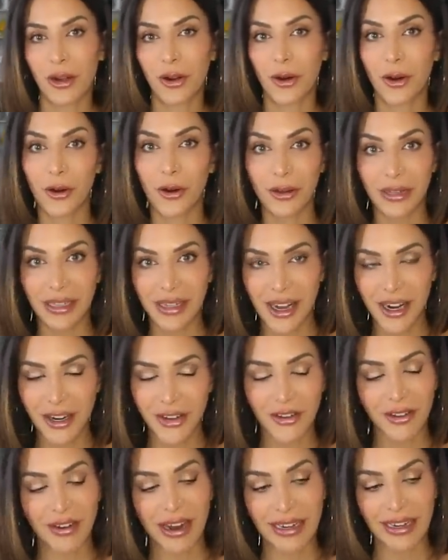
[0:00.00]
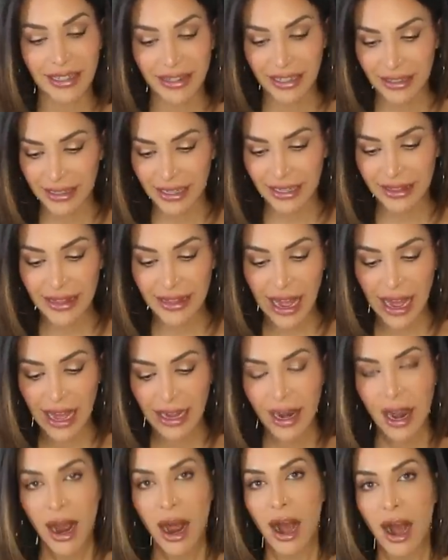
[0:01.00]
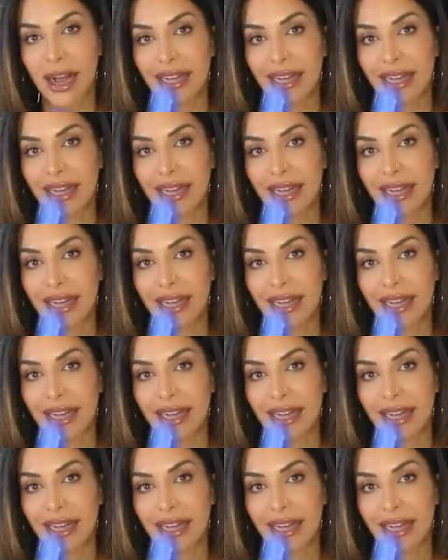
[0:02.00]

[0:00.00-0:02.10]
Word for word: a curling iron or anything like that,